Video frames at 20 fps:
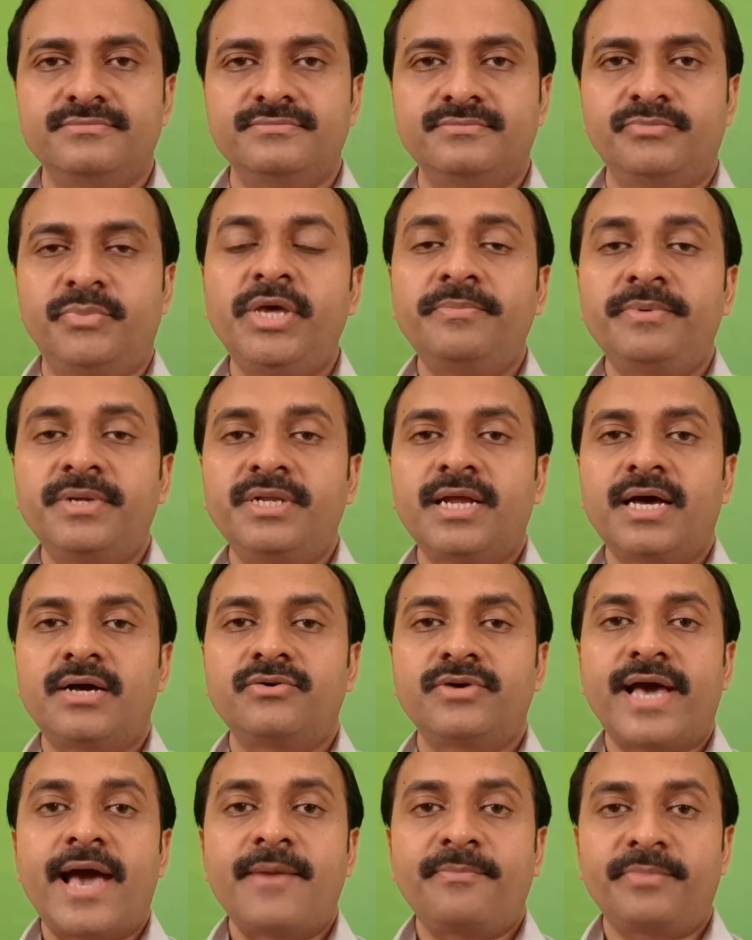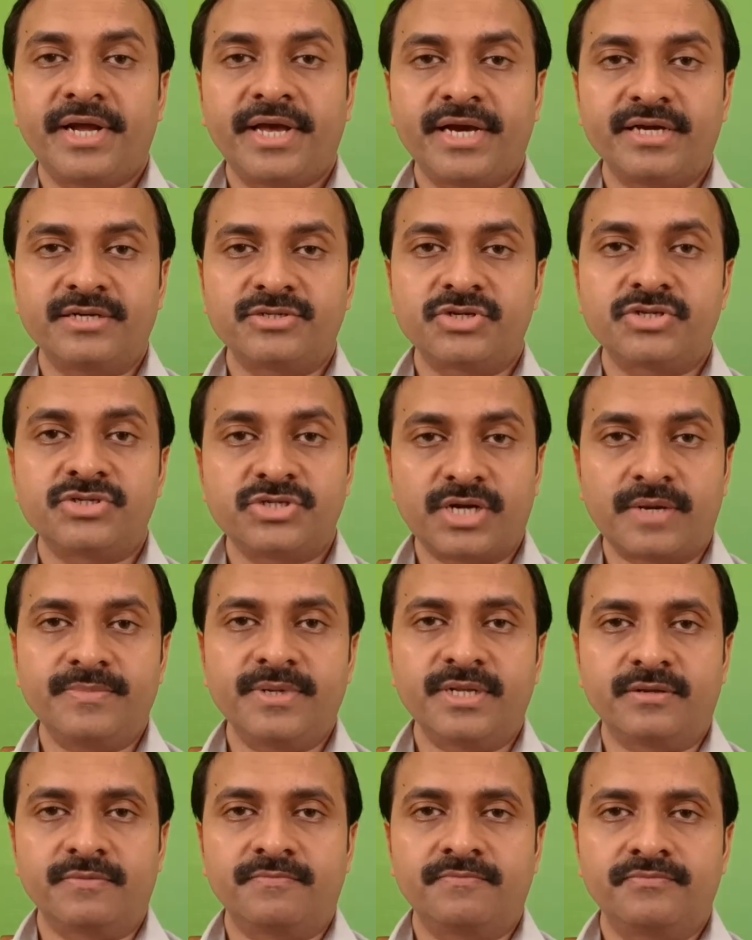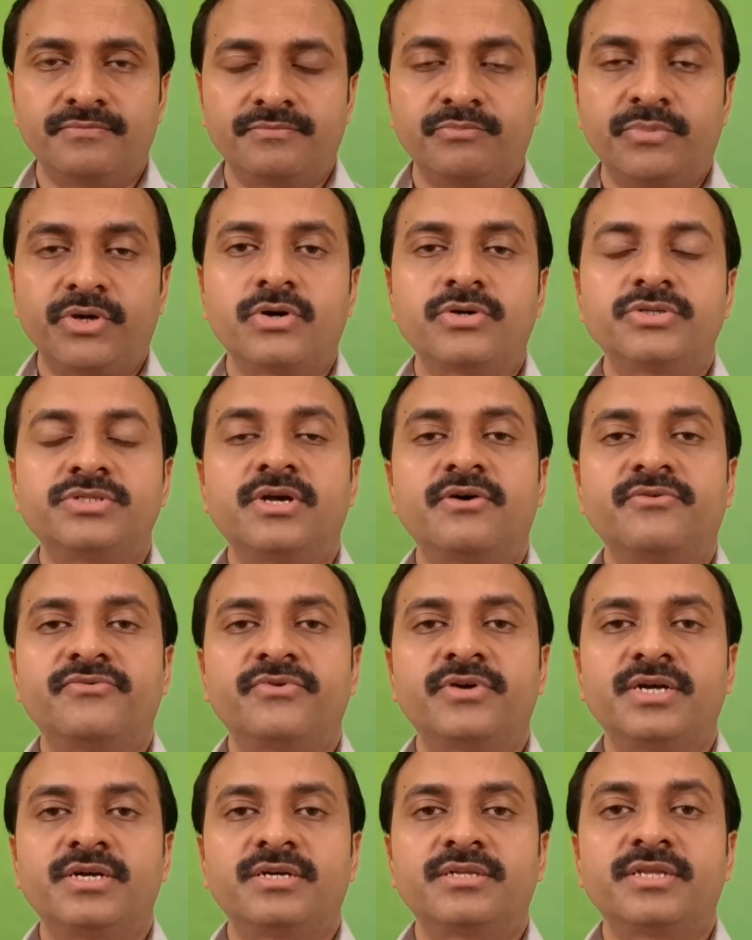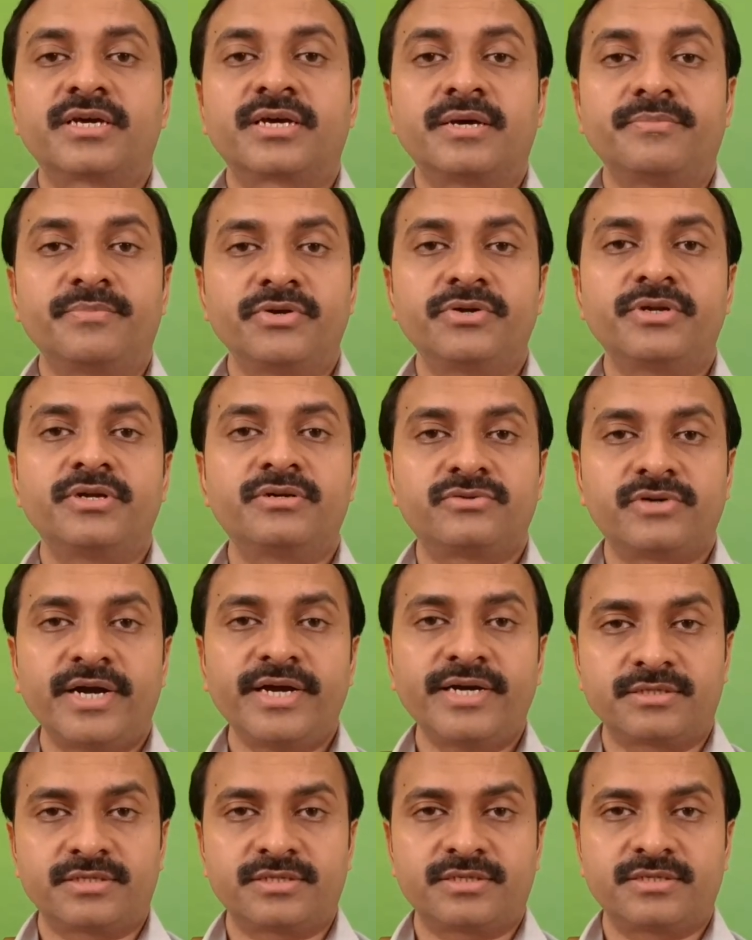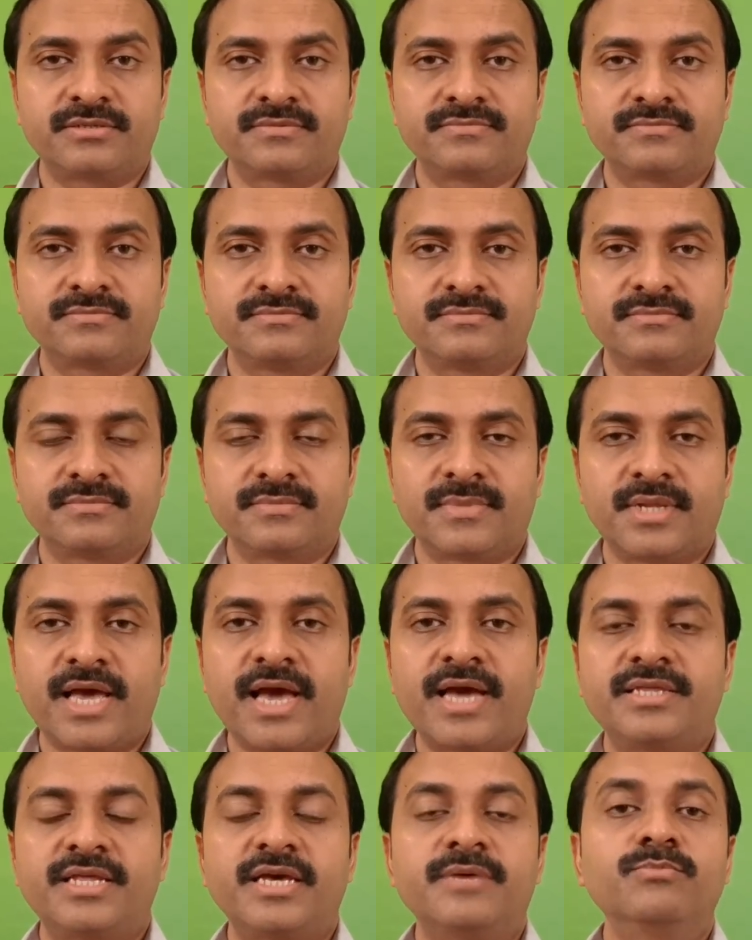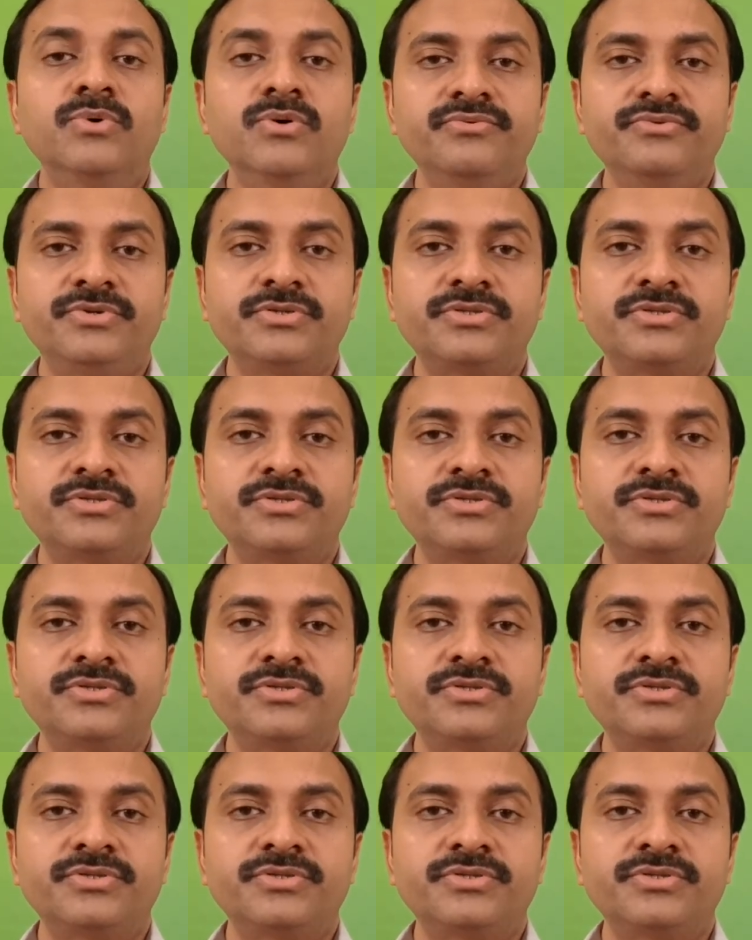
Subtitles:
People now apprehend trouble because of the communal riots and they move to